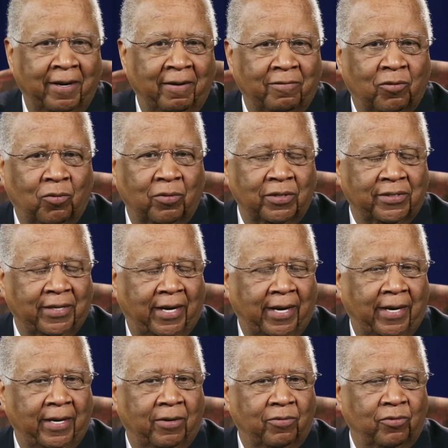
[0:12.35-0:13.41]
Of course,
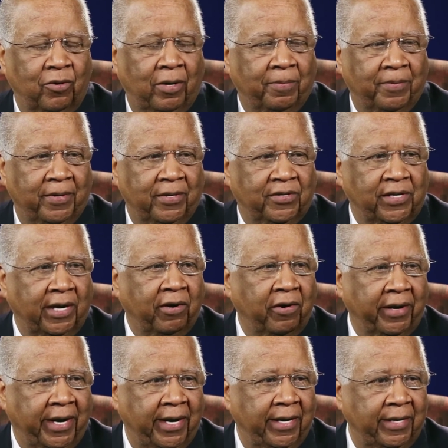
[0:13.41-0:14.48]
I grew up in a
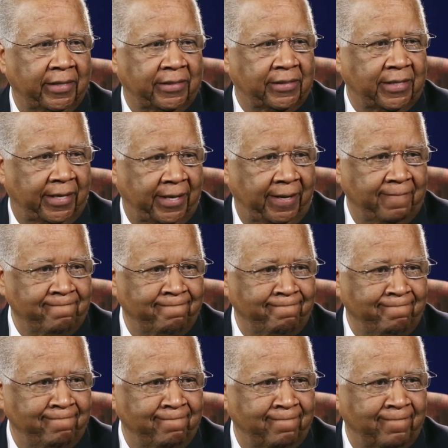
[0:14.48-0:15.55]
segregated city.
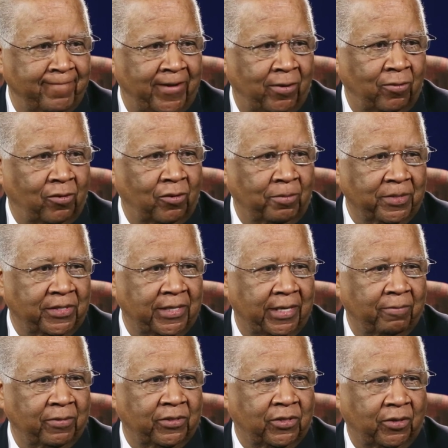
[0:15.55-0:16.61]
Oklahoma
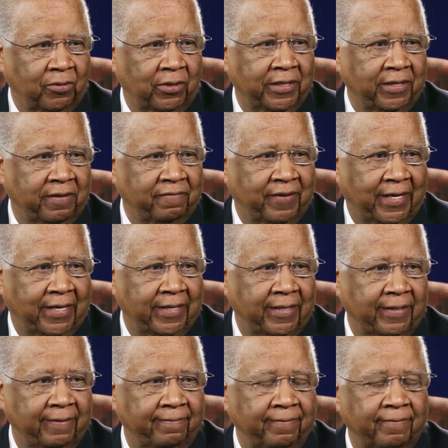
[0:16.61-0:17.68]
City was totally divided.
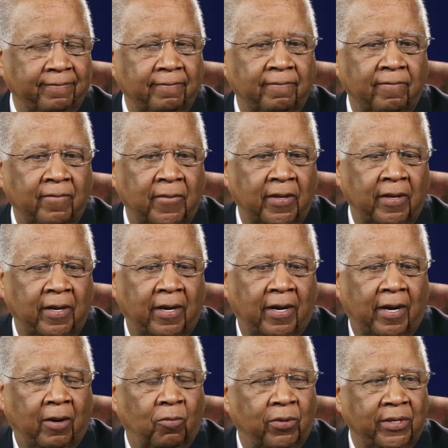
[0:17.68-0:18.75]

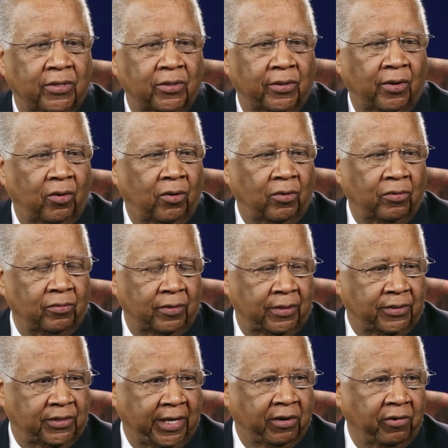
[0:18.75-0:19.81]
I went to an
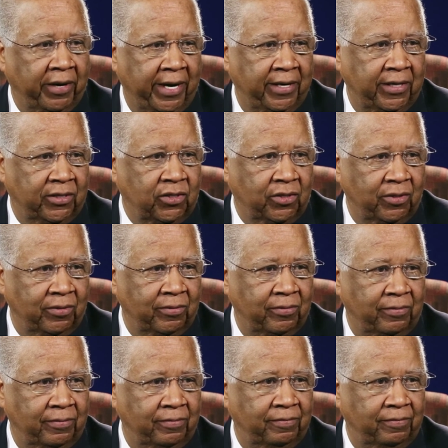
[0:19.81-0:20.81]
all-segregated school,